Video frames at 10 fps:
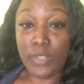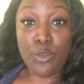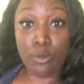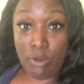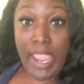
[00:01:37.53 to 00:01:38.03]

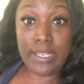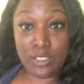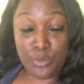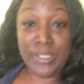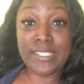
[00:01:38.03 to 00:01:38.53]
the right
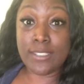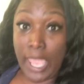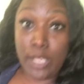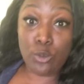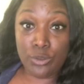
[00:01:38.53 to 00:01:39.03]
to be
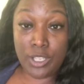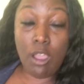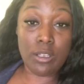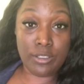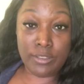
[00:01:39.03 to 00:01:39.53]
cycled
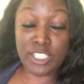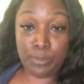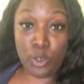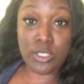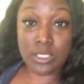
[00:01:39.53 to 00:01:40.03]
onto this
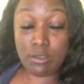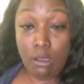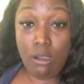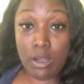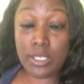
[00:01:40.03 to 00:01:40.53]
person's
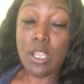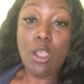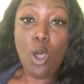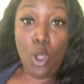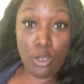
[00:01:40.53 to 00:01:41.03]
card,
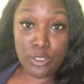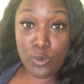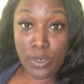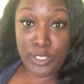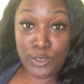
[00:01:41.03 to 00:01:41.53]
all you're
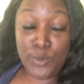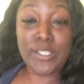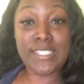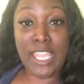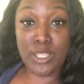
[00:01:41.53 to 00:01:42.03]
going to do
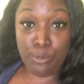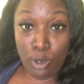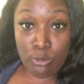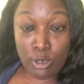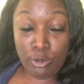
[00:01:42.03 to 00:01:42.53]
is sign the
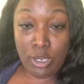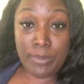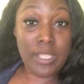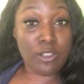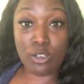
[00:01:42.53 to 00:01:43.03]
broker
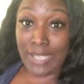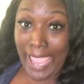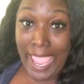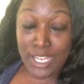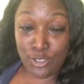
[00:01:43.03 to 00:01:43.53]
agreement. They're going
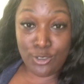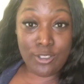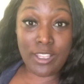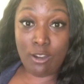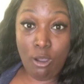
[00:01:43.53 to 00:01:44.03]
to add you
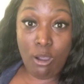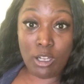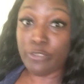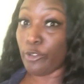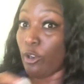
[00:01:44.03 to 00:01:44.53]
to their
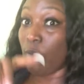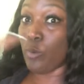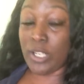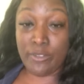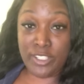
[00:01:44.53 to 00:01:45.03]
card for
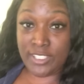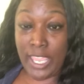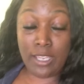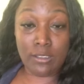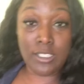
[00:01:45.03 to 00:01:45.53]
whatever the
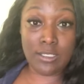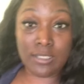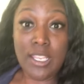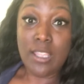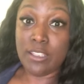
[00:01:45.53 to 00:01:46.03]
cycle
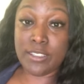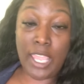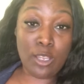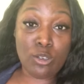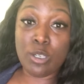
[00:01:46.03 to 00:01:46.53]
is. The
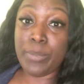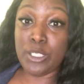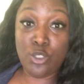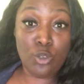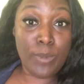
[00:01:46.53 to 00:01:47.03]
cycle could be
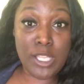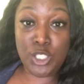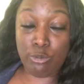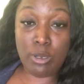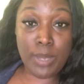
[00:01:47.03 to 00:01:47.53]
2 months,
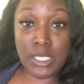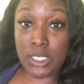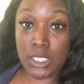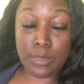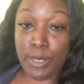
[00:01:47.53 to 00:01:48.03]
3 months,
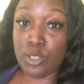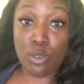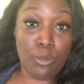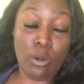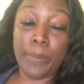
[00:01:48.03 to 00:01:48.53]
6 months,
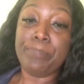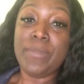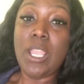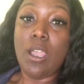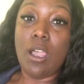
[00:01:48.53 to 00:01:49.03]
or more.
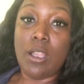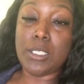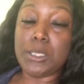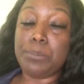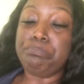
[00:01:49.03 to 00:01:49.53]

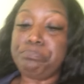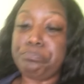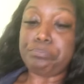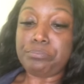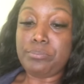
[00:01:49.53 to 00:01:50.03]
And
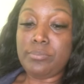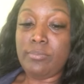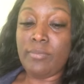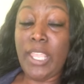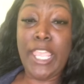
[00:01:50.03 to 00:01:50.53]

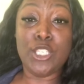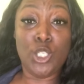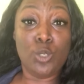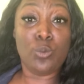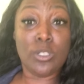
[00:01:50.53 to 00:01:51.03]

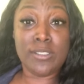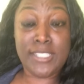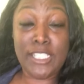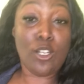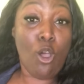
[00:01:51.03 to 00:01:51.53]
you will
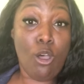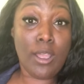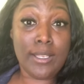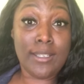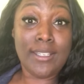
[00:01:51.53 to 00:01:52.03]
sit
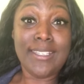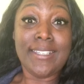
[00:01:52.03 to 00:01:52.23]
on